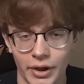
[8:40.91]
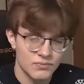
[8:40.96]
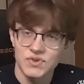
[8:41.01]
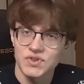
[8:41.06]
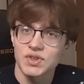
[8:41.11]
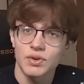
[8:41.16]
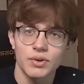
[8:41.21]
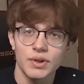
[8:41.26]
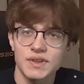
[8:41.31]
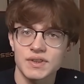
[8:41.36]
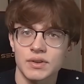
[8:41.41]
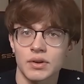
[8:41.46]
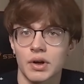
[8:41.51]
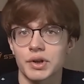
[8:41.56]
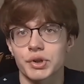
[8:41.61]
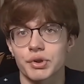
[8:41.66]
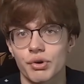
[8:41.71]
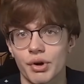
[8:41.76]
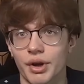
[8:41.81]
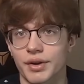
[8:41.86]
So these are not
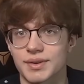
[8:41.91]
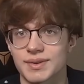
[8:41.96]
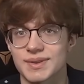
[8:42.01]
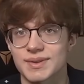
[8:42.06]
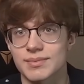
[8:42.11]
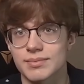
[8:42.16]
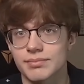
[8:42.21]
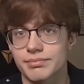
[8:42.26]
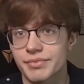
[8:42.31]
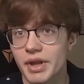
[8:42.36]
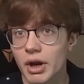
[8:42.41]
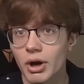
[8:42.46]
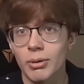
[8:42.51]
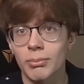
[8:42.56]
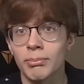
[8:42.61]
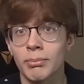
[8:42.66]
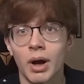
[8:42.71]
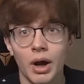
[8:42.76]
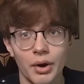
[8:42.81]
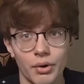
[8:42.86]
trains, they're
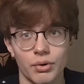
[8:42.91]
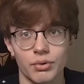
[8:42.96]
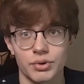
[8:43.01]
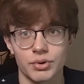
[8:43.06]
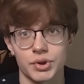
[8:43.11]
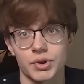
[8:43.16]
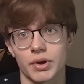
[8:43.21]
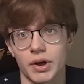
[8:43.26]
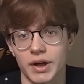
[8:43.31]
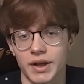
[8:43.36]
model trains.